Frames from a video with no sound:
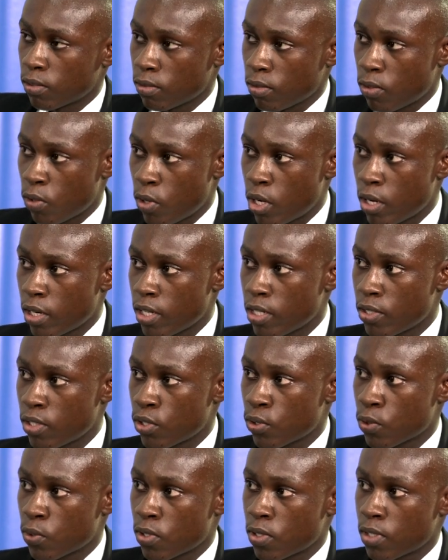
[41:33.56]

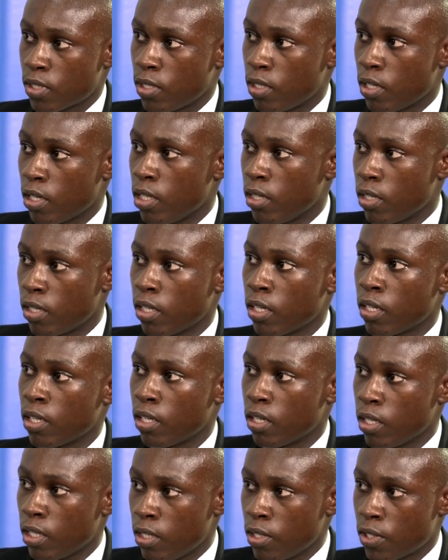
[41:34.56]
organizations in the
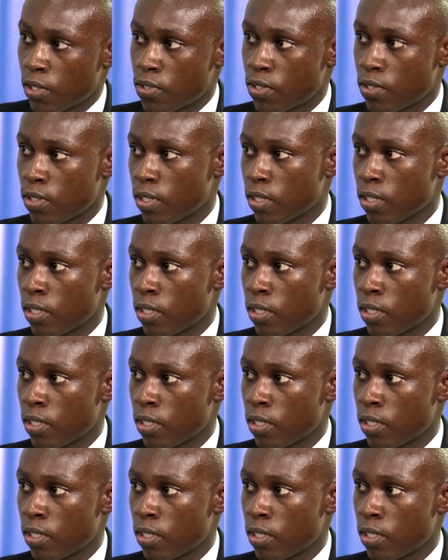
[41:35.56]
industry,